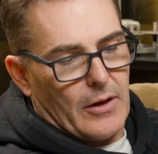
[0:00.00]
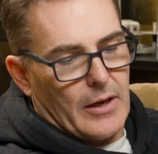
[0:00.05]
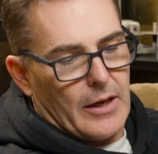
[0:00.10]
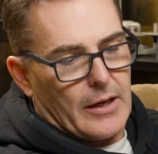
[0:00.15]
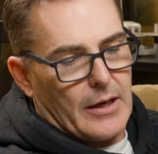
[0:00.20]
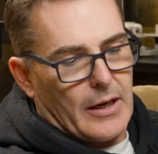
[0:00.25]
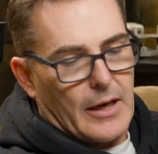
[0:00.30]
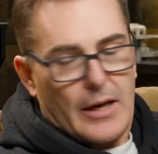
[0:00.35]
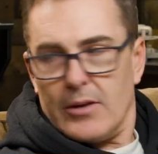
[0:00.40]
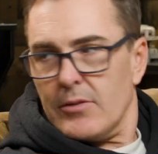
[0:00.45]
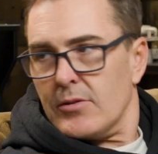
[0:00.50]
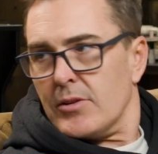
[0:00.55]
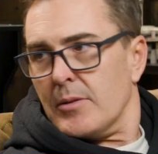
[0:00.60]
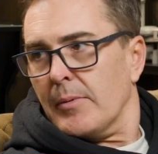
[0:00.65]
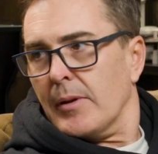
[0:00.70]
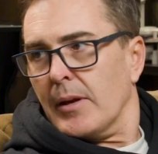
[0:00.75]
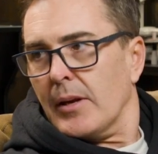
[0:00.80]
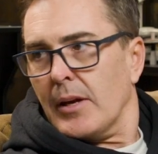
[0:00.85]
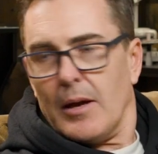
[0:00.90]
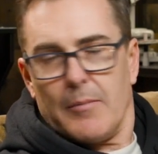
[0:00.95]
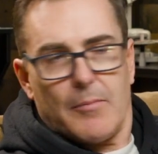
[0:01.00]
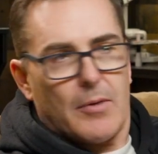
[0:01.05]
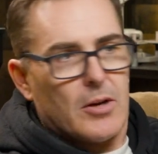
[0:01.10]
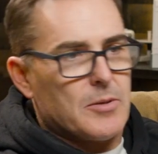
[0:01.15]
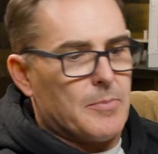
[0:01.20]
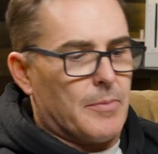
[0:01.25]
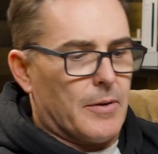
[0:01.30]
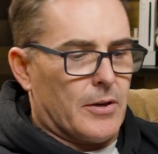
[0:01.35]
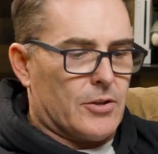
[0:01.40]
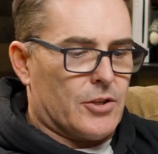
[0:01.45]
you're like I used to be, not
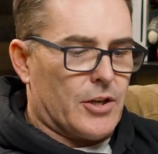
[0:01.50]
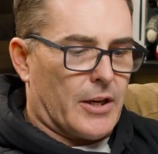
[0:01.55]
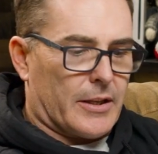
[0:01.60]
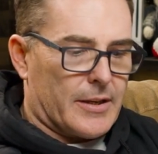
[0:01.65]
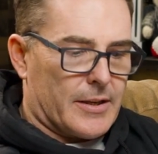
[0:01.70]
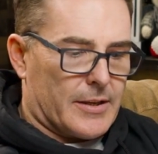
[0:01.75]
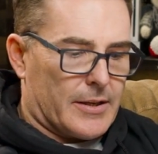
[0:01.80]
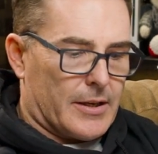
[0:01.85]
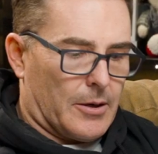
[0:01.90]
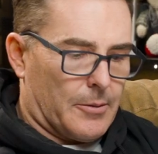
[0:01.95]
much, but check this